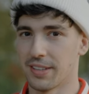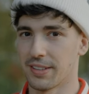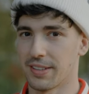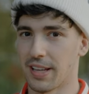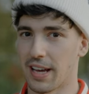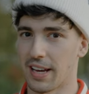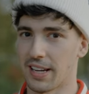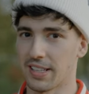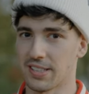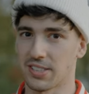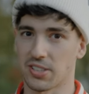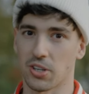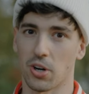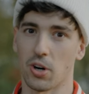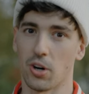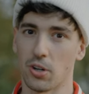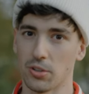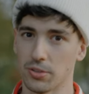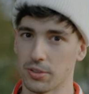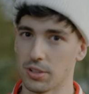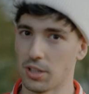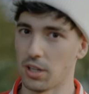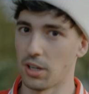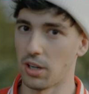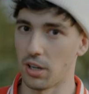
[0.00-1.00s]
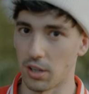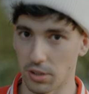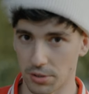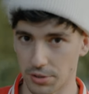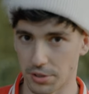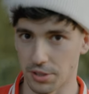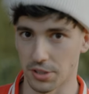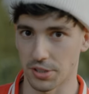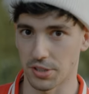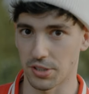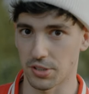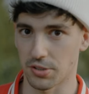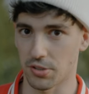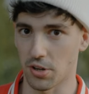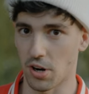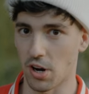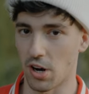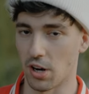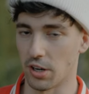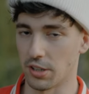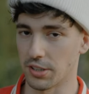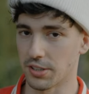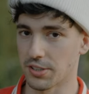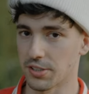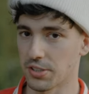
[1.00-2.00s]
that it's called ultra
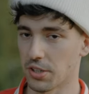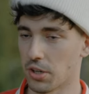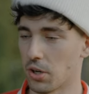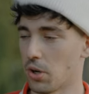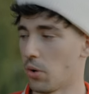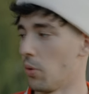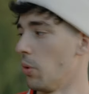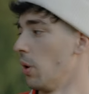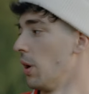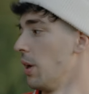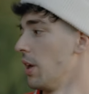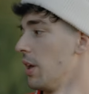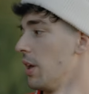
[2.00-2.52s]
strong. So